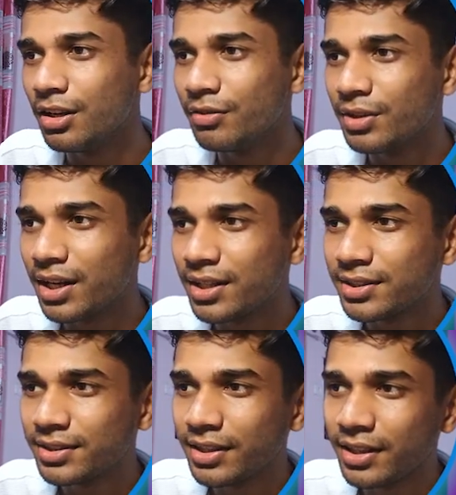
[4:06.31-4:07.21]
We are
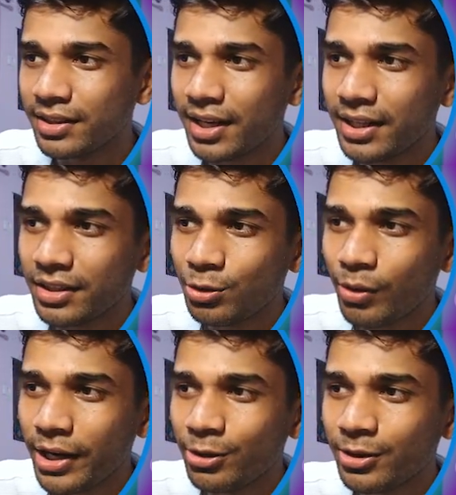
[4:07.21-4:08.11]
seeing that
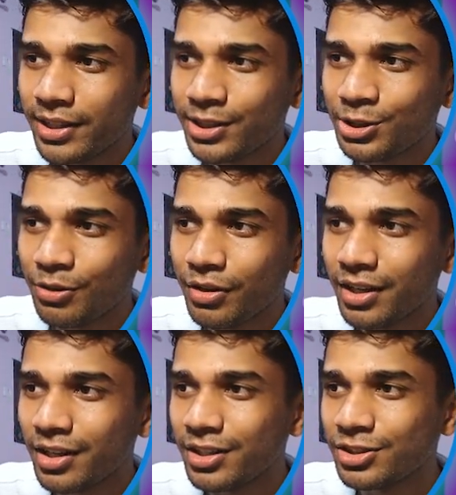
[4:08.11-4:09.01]
toy.txt over
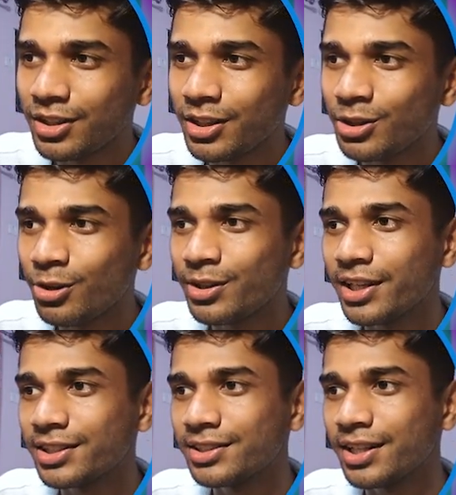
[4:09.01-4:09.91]
here,
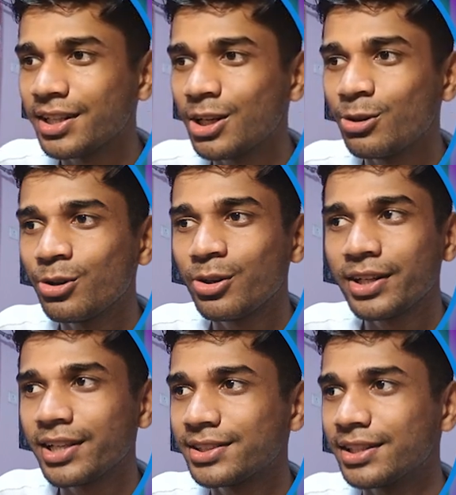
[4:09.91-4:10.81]
children.txt, and
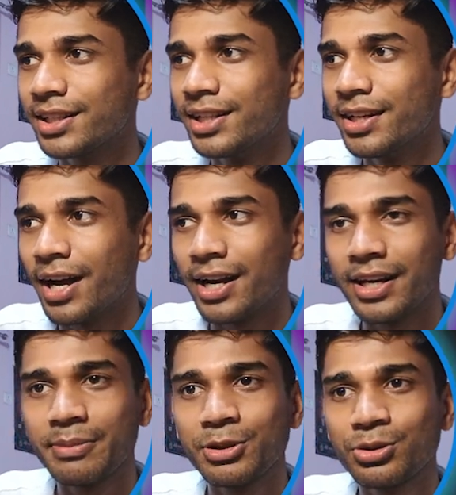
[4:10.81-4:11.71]
hello.txt. And
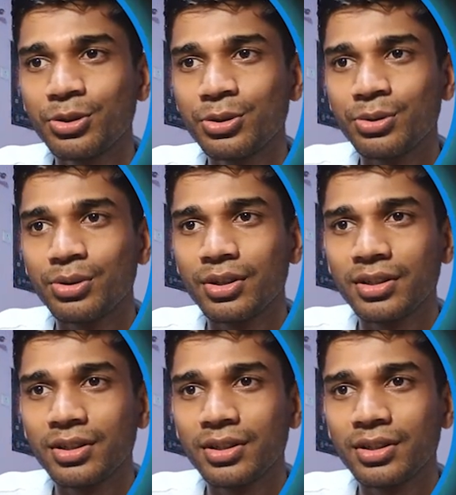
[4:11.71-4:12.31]
let me show you.